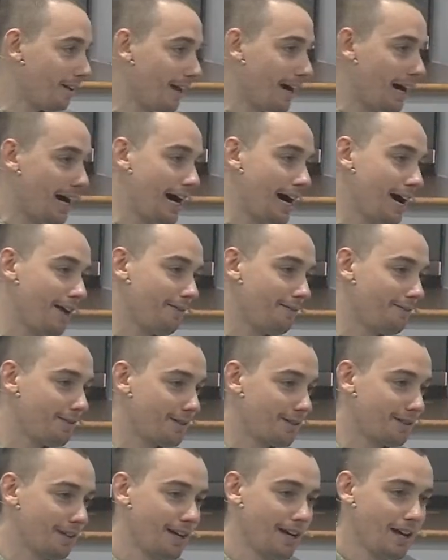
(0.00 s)

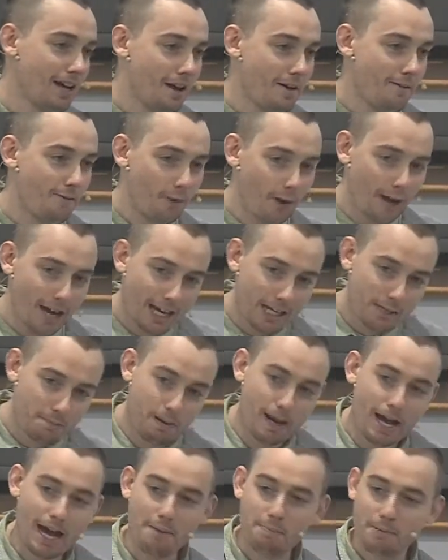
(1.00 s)
lives, for his
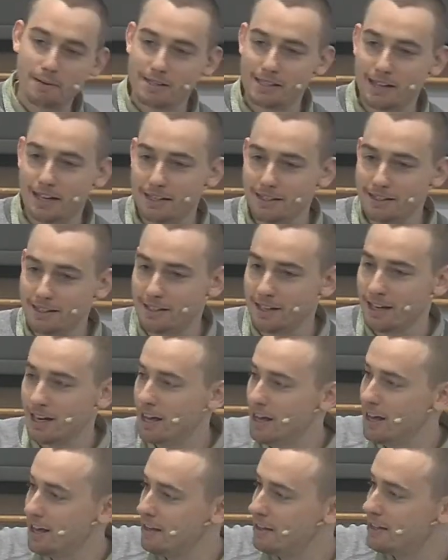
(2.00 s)
purposes,
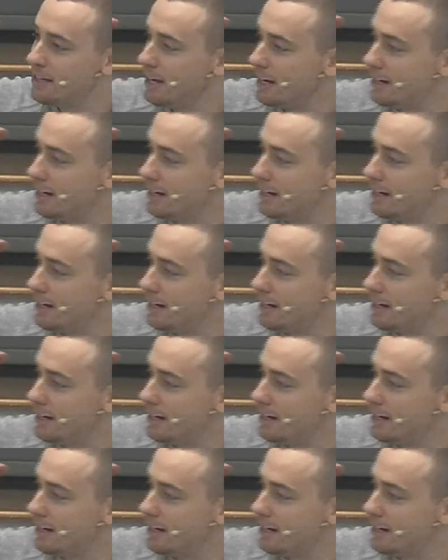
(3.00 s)
the